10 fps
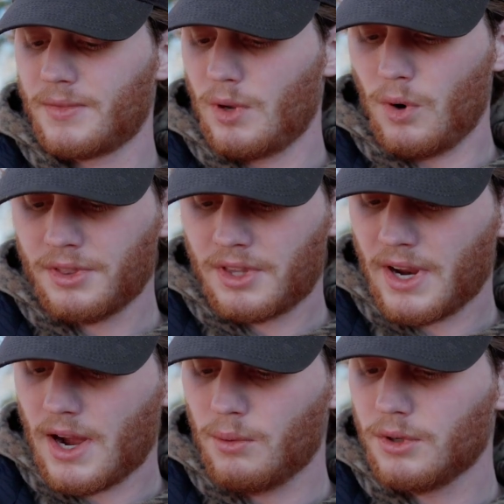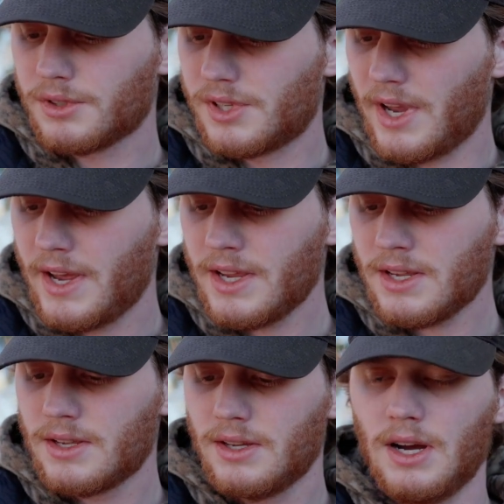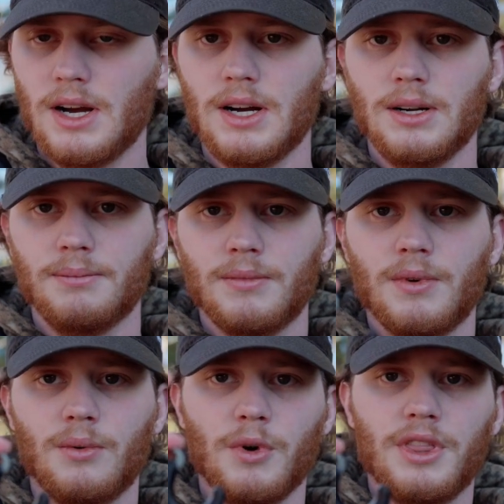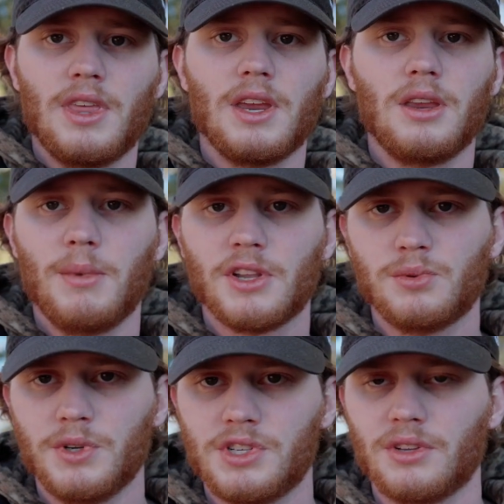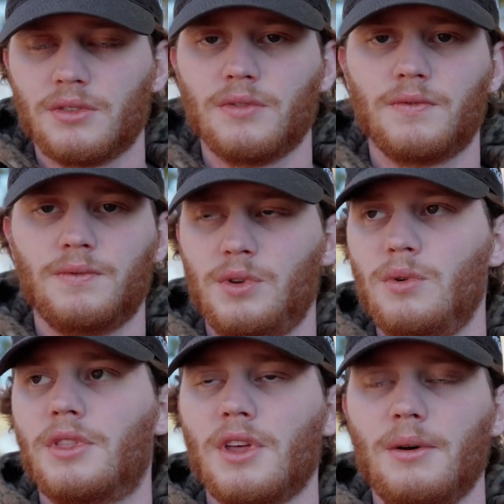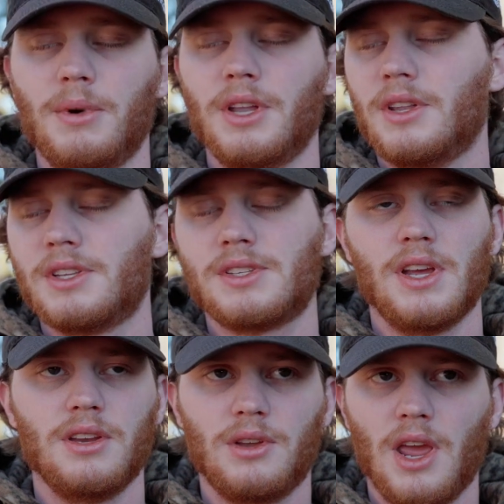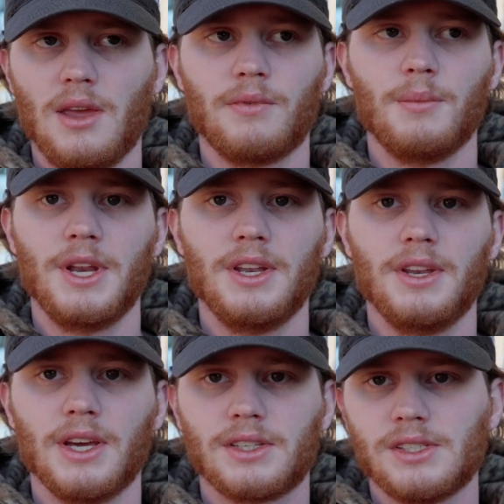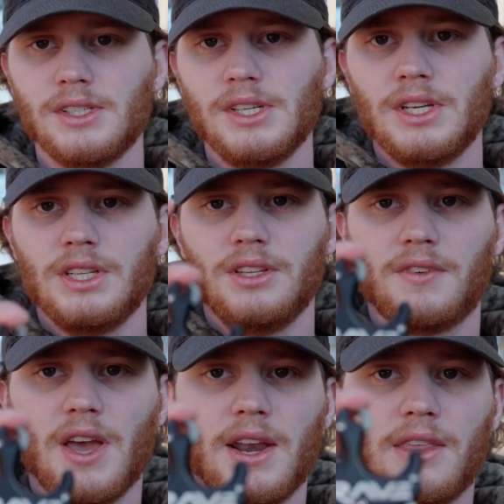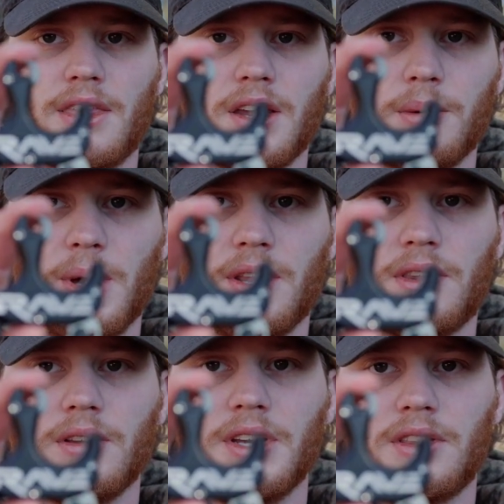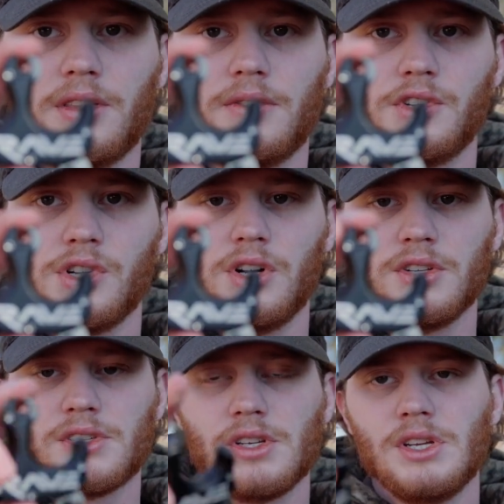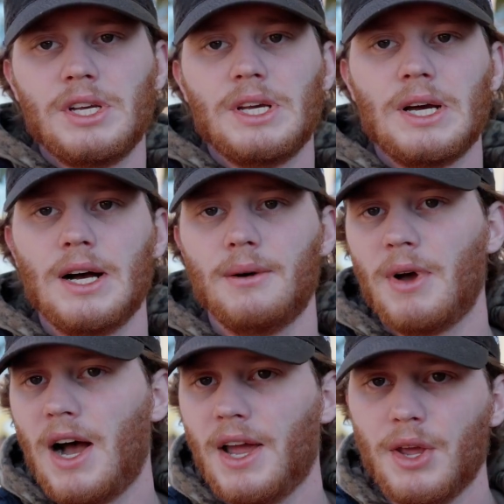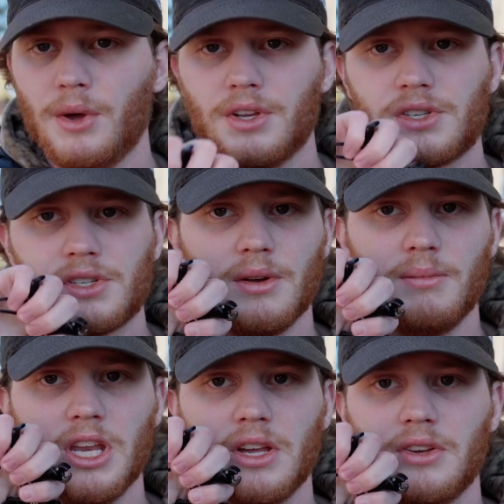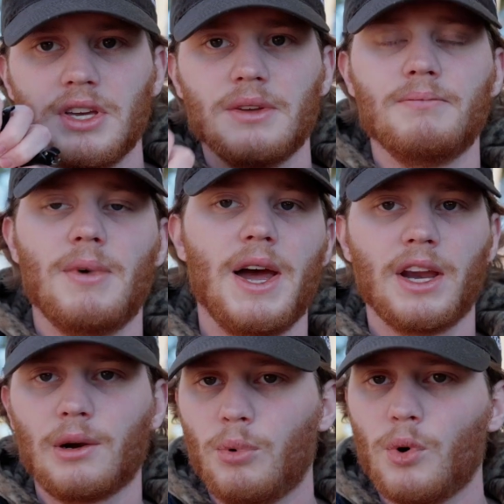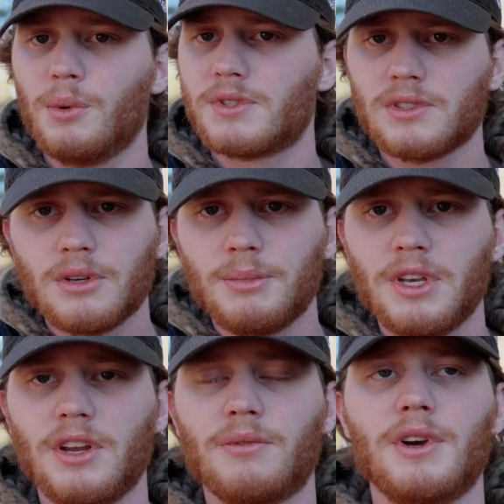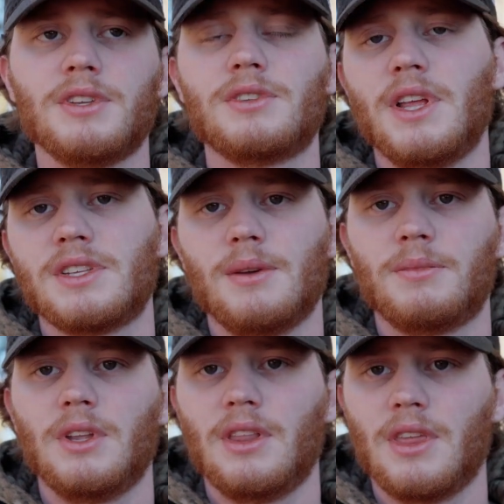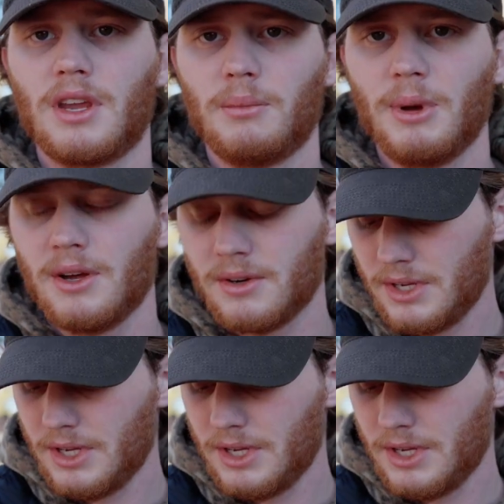One thing I will say, when thinking about switching to a thumb button, let's say you came from an index, you've got to think about the length of the jaws. I noticed immediately my anchor point was a little bit different, so that's something to think about.